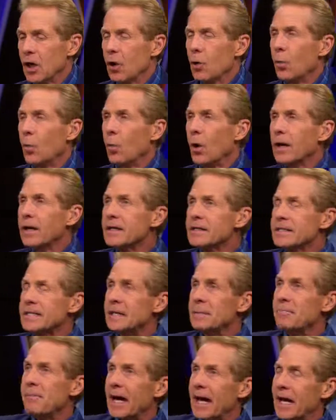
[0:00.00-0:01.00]
what is he
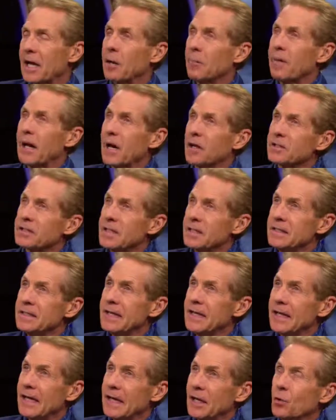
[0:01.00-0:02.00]
mad about
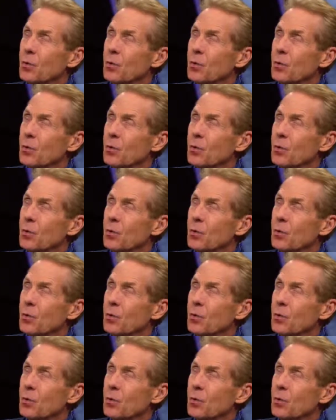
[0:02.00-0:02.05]
today?